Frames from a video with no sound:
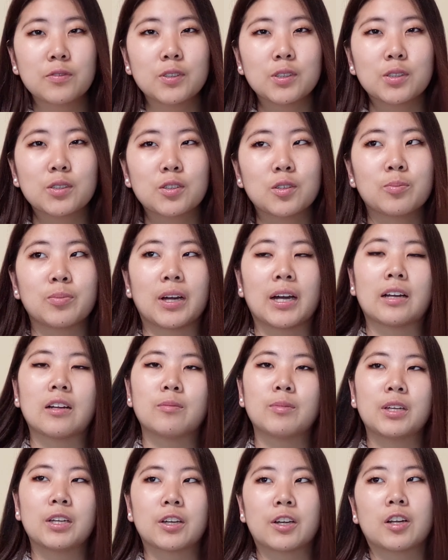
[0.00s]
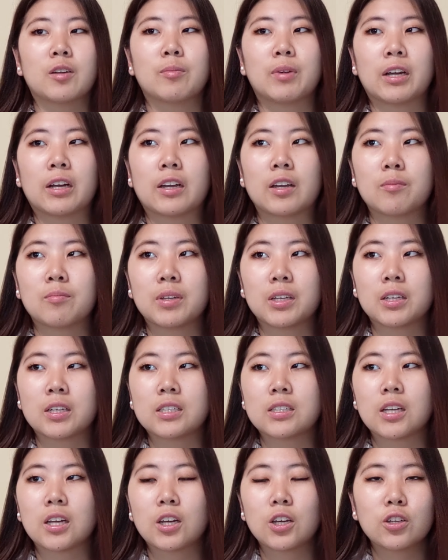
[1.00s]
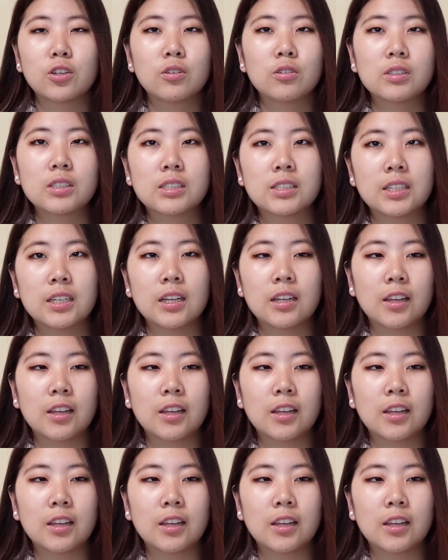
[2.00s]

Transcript: feel so proud of being Korean American, because you don't see a